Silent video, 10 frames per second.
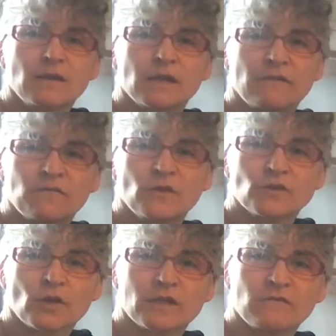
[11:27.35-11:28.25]
If you
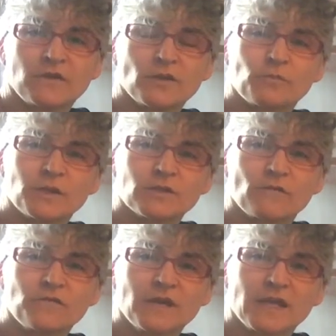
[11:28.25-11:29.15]
enjoyed the video, please
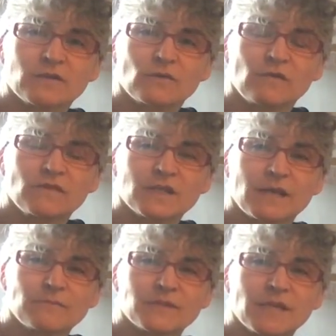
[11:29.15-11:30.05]
don't forget to give the
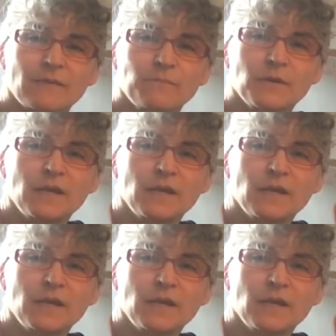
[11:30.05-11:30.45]
thumbs up.